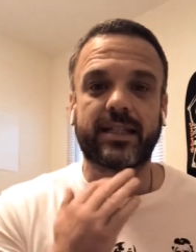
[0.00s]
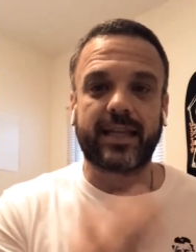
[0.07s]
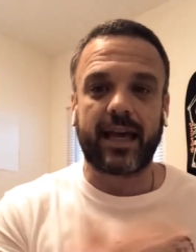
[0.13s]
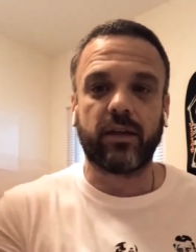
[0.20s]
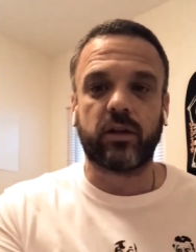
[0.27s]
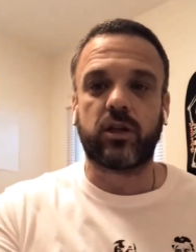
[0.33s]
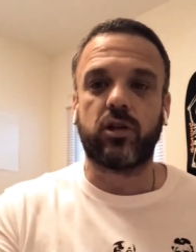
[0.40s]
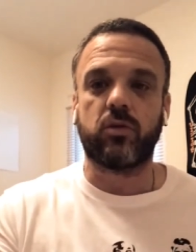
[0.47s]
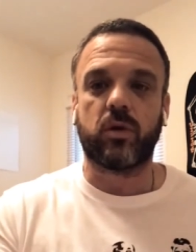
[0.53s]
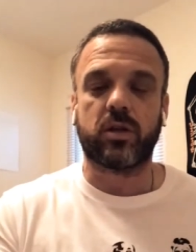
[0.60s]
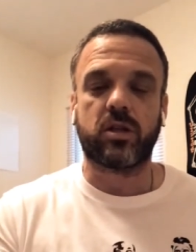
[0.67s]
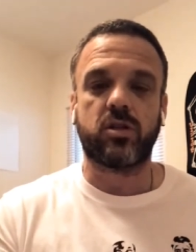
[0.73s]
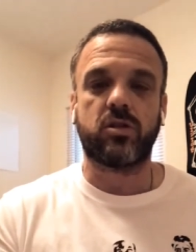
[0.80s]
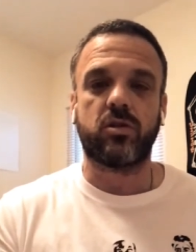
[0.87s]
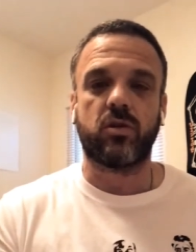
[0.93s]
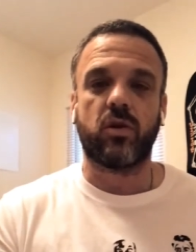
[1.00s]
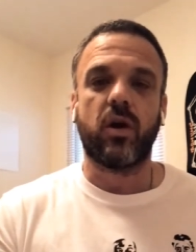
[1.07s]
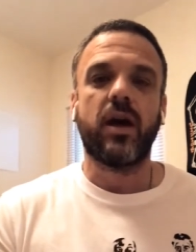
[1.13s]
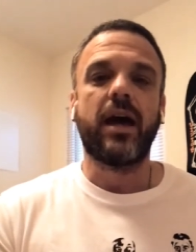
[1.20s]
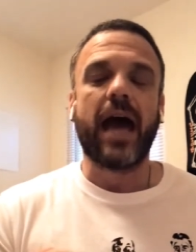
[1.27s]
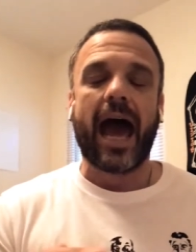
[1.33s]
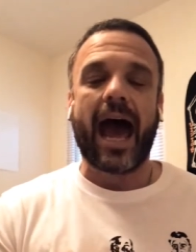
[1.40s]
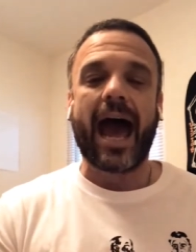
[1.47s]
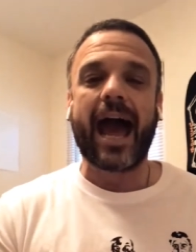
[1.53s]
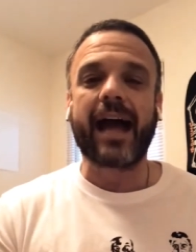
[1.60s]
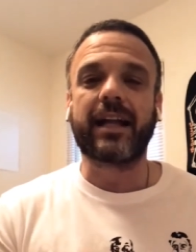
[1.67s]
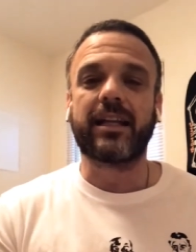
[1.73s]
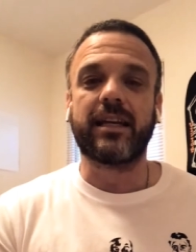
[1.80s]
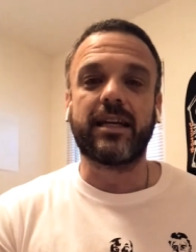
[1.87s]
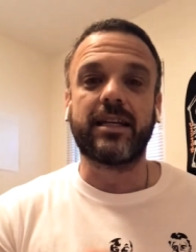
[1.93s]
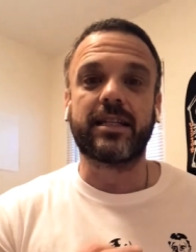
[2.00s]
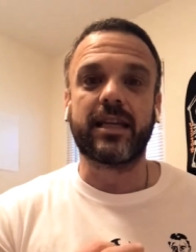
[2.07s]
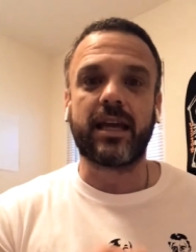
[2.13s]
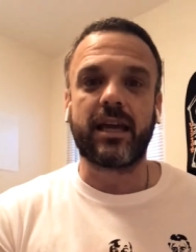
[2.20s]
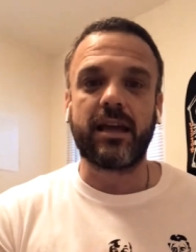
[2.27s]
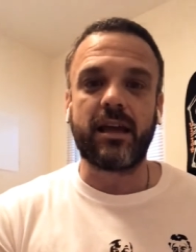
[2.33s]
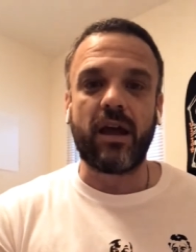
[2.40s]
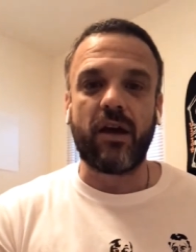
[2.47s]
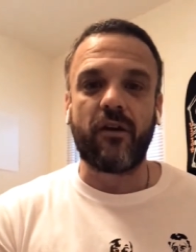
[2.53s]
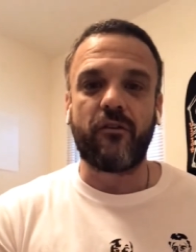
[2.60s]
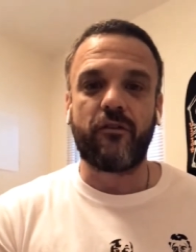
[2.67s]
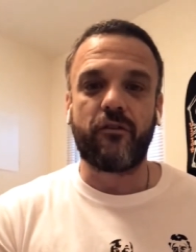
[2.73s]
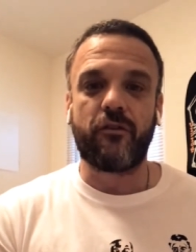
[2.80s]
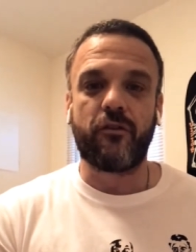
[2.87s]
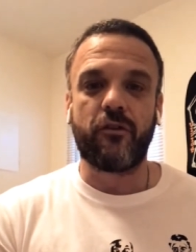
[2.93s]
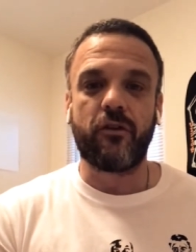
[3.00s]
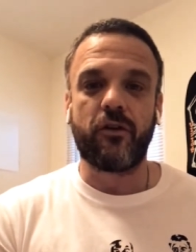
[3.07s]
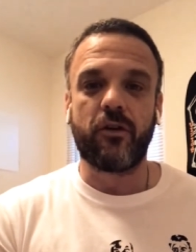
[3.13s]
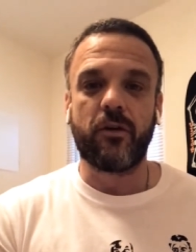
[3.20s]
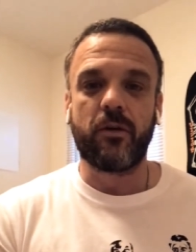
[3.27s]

telling you what to do. Act as if